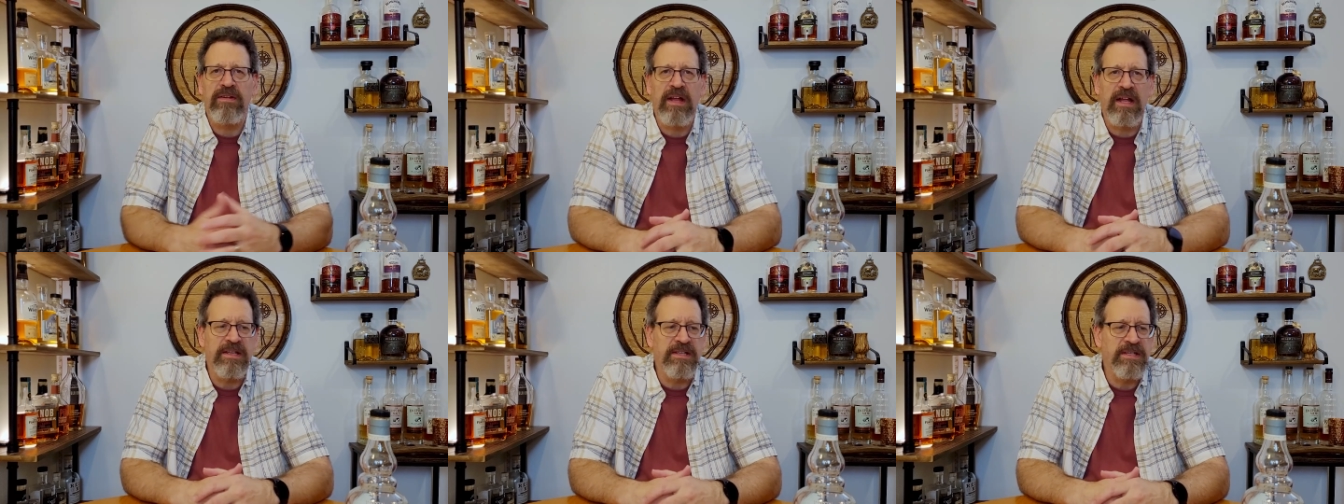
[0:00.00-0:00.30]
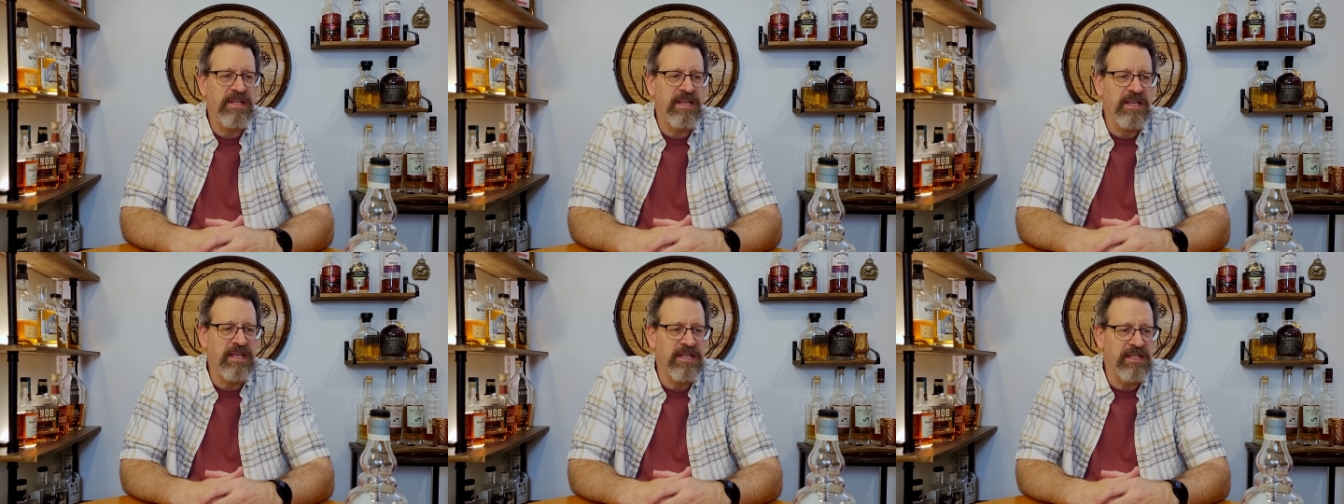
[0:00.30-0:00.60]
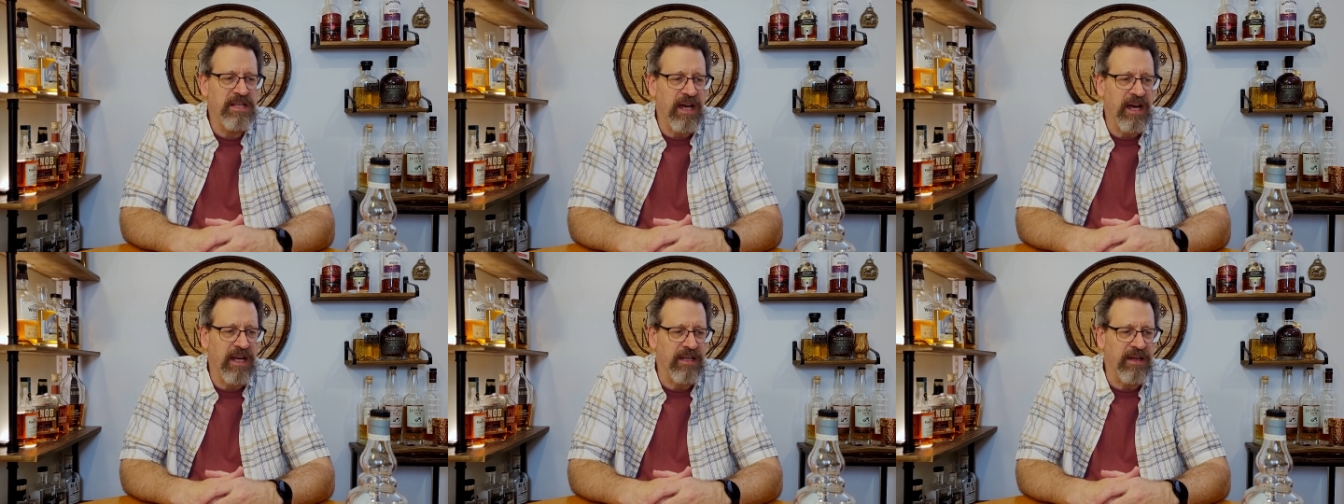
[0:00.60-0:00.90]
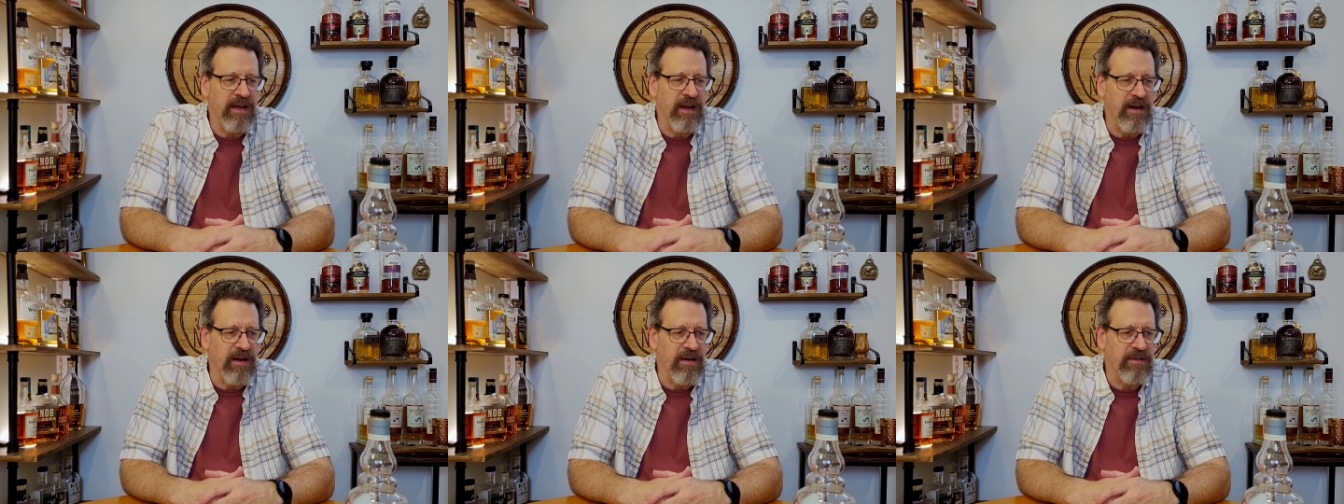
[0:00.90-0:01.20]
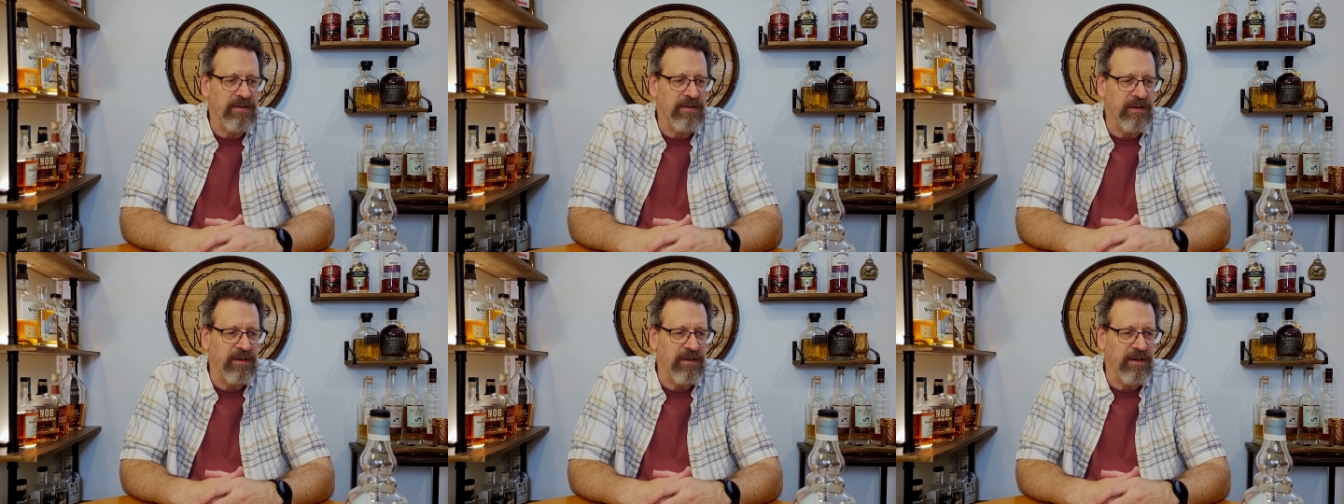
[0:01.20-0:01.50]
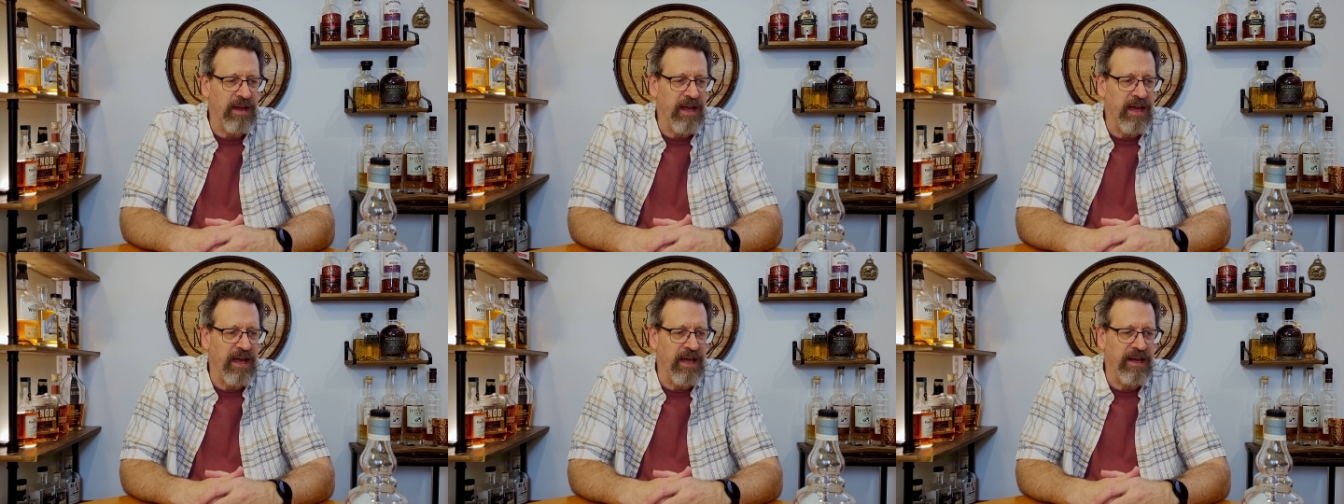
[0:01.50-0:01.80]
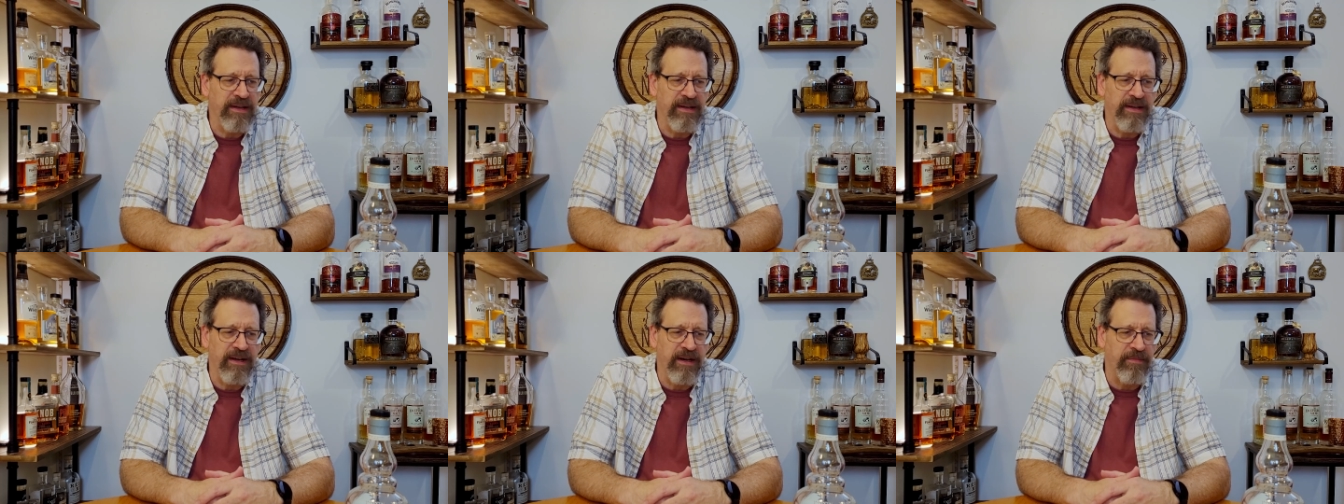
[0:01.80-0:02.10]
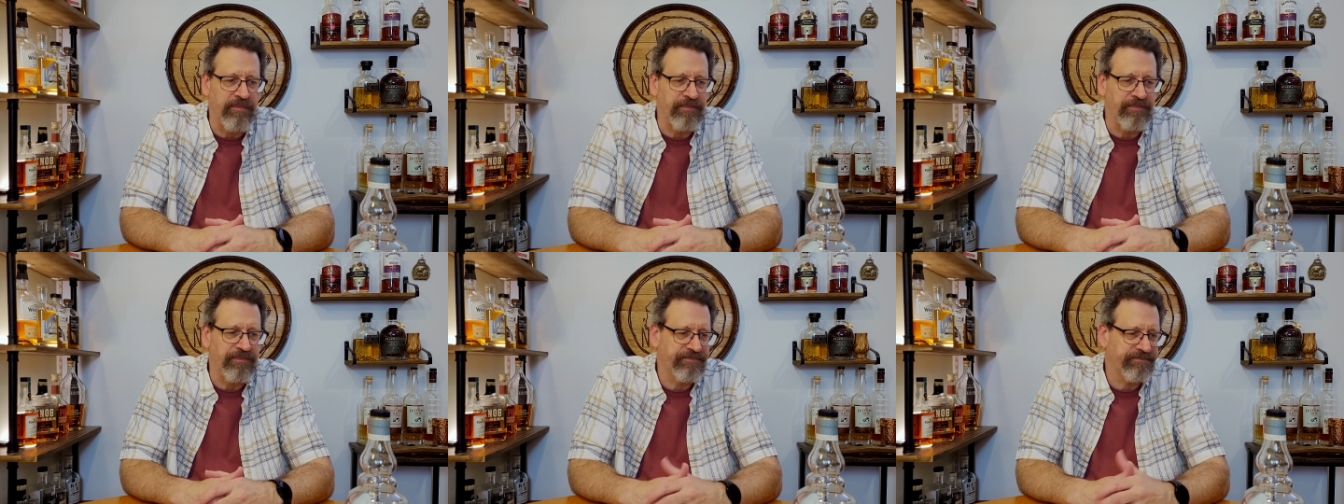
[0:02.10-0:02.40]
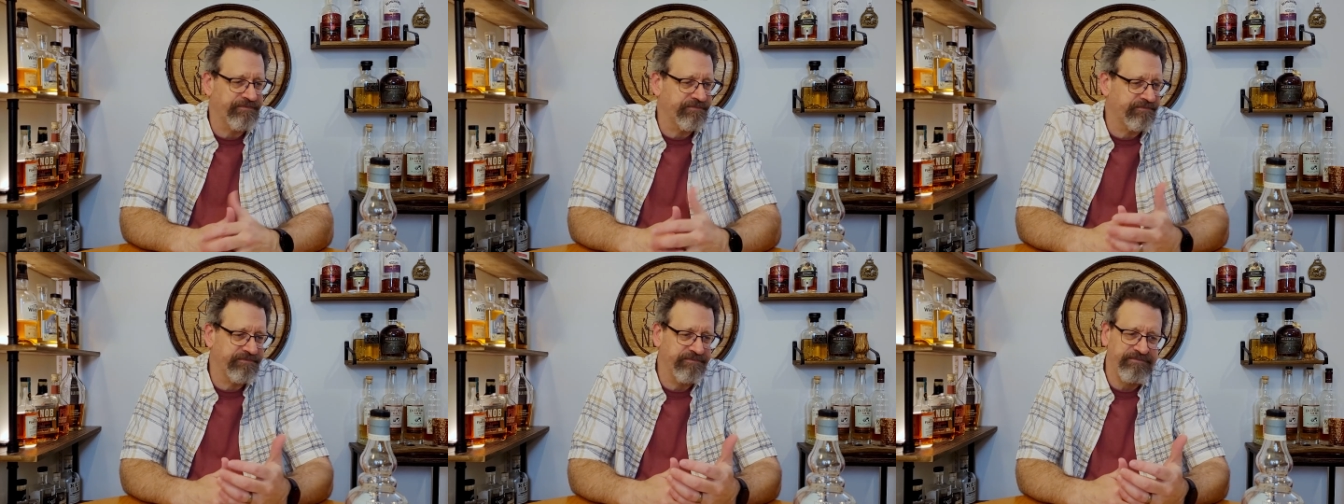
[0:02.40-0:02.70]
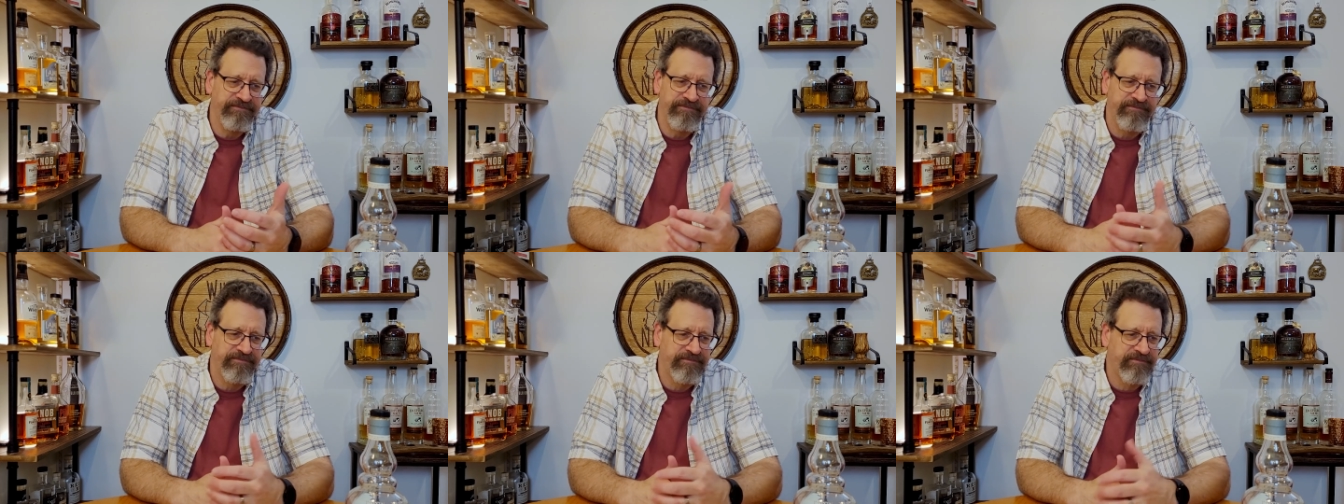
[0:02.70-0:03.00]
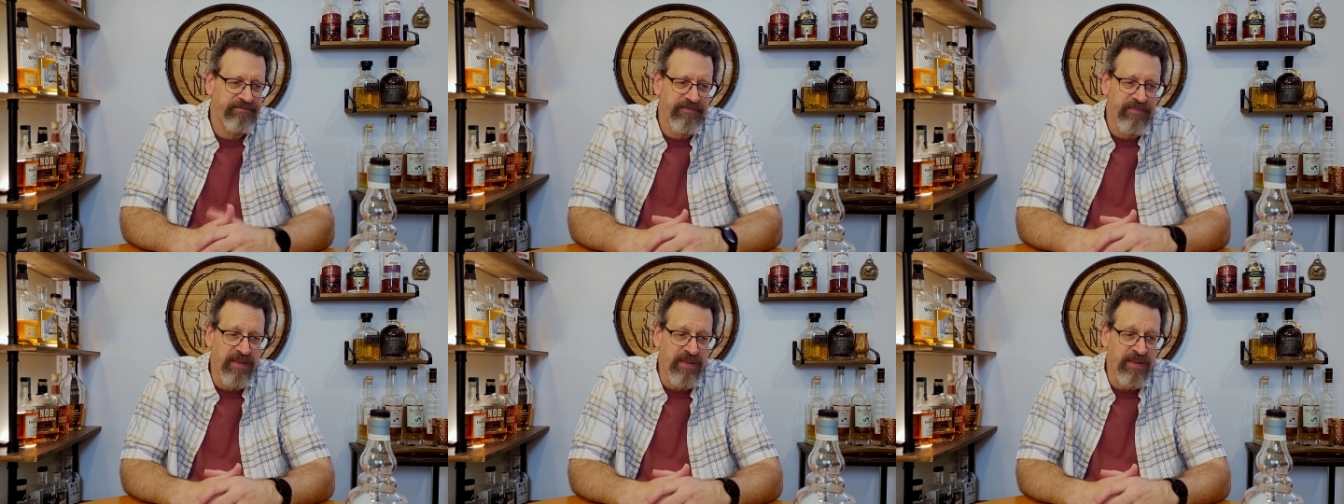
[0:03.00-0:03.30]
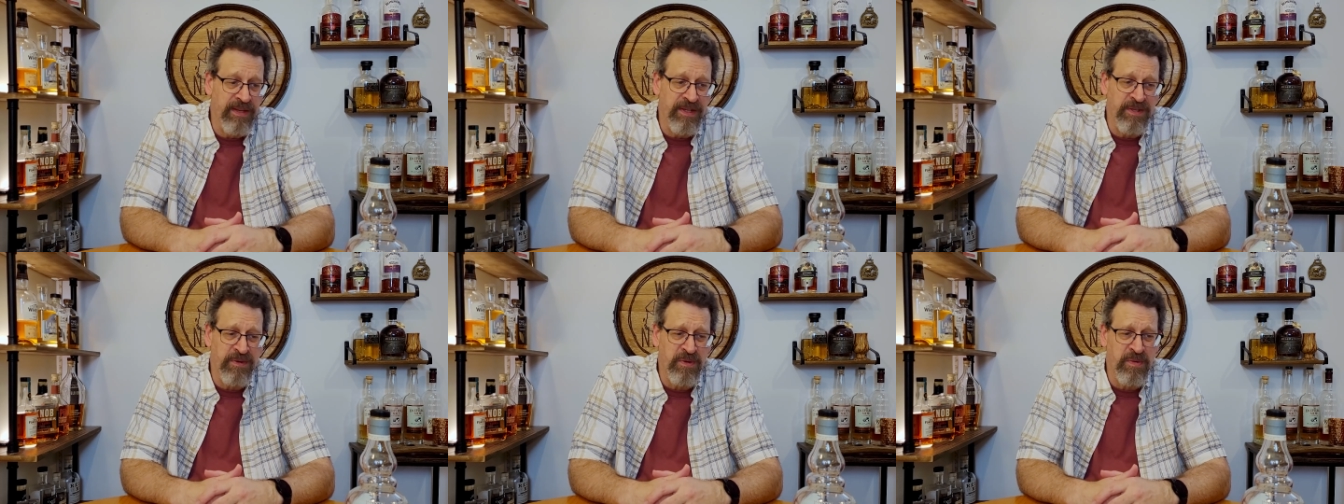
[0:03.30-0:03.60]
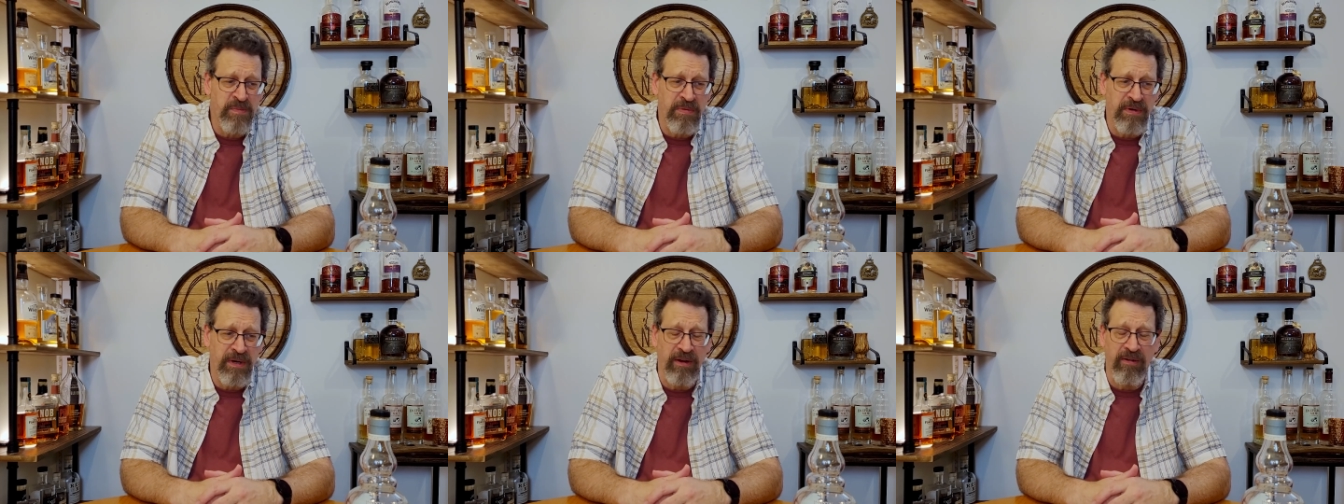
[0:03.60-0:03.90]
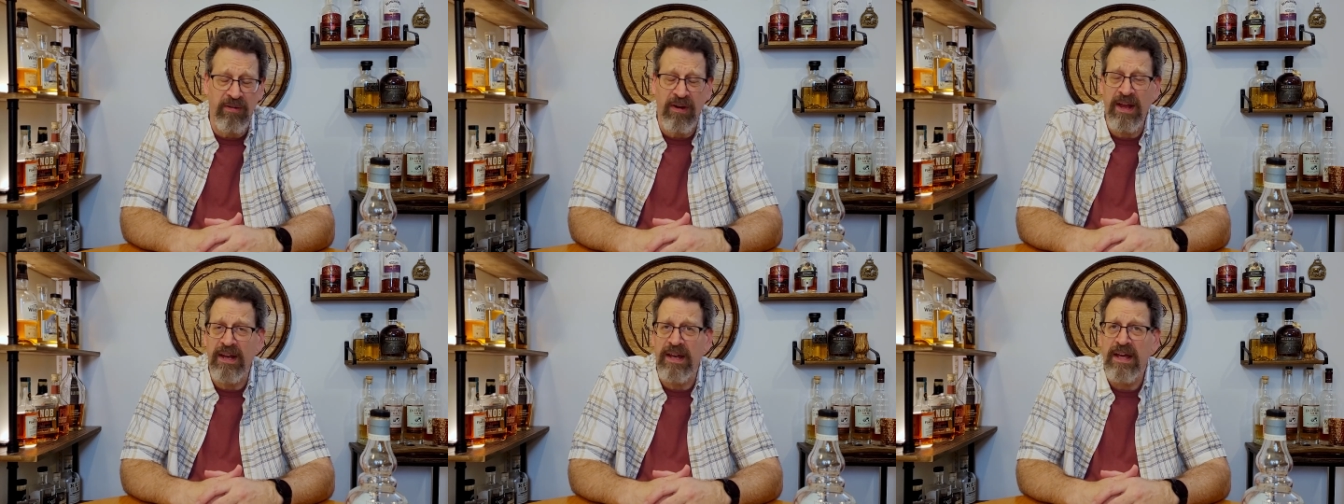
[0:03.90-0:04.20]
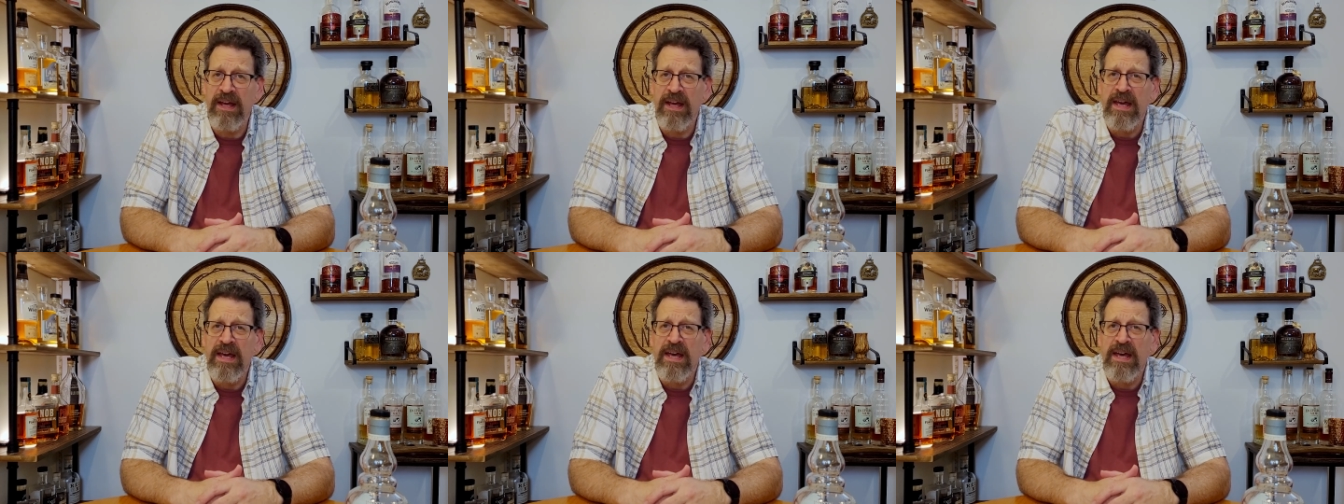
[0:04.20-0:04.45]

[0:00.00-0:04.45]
that seaside character, and um, this was pretty great.